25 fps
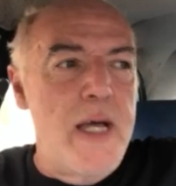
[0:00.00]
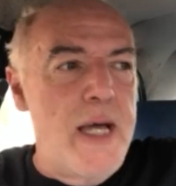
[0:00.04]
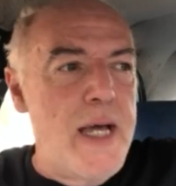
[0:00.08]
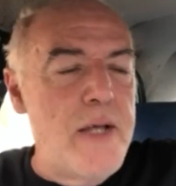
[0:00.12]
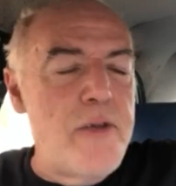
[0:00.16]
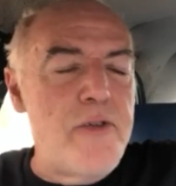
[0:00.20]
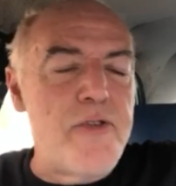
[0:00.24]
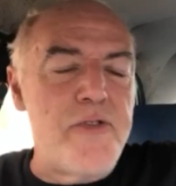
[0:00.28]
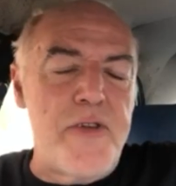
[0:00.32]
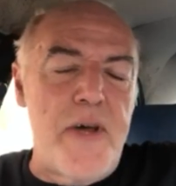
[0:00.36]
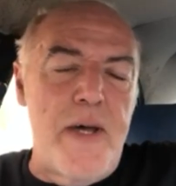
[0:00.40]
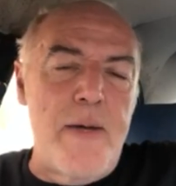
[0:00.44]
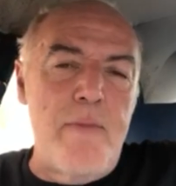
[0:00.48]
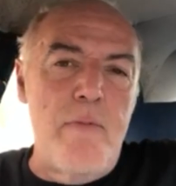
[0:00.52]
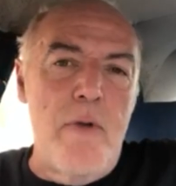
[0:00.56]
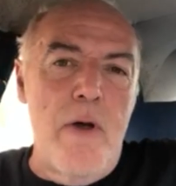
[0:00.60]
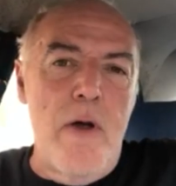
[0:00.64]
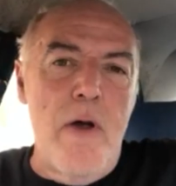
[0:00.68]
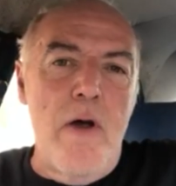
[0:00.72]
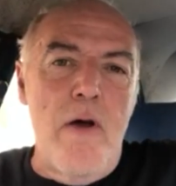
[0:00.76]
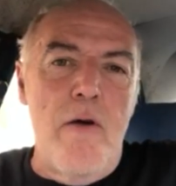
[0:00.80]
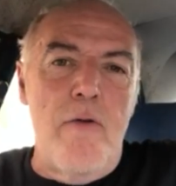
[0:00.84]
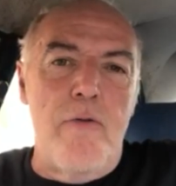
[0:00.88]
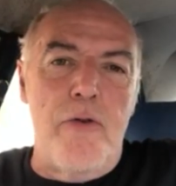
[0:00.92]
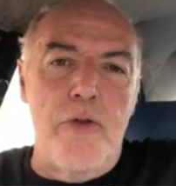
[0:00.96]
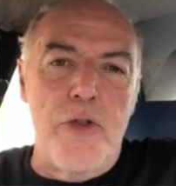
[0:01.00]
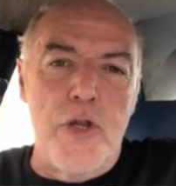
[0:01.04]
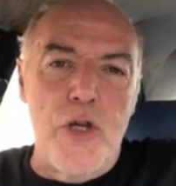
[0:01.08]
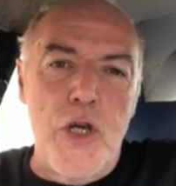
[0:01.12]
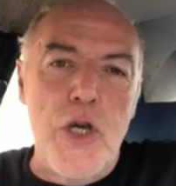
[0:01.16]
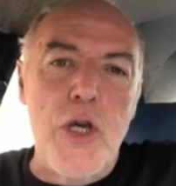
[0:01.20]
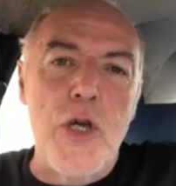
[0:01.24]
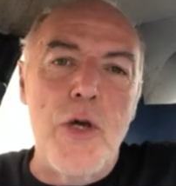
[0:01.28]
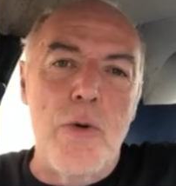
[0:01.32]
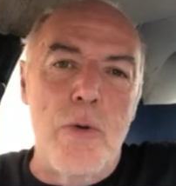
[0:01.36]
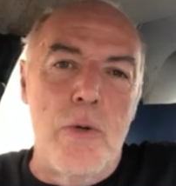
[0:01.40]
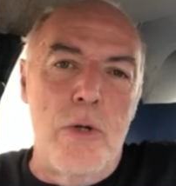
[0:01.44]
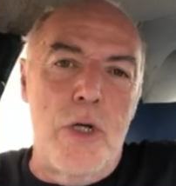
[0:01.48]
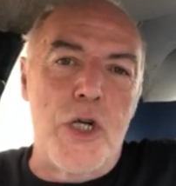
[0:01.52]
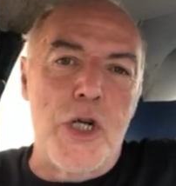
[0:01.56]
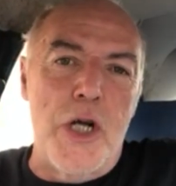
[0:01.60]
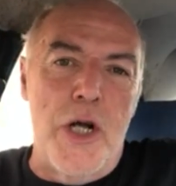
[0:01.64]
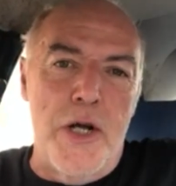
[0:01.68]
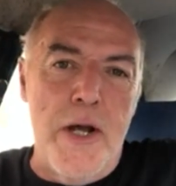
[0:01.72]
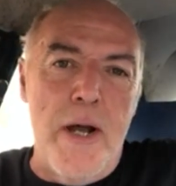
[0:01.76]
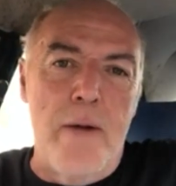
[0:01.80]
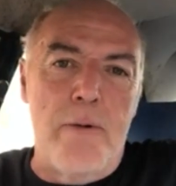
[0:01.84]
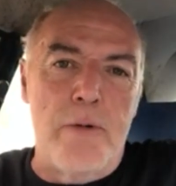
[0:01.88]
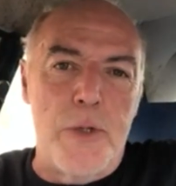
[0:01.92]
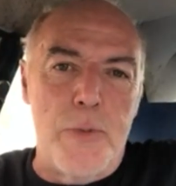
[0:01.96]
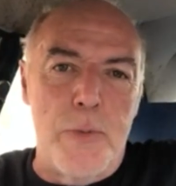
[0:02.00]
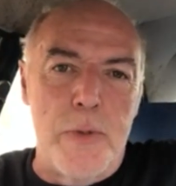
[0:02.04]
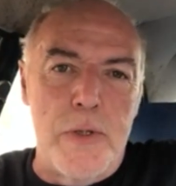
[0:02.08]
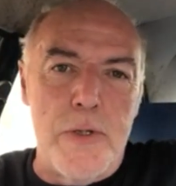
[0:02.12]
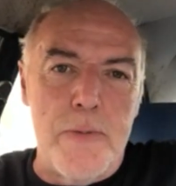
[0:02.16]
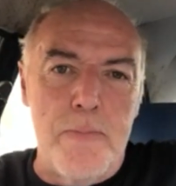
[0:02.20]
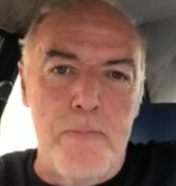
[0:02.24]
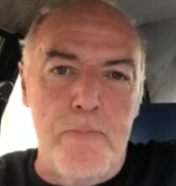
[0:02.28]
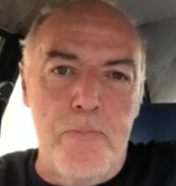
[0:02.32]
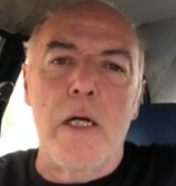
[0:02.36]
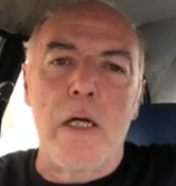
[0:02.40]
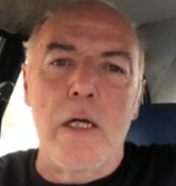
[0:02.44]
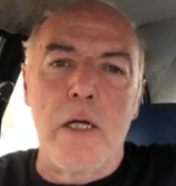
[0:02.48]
it's time for the huge announcement.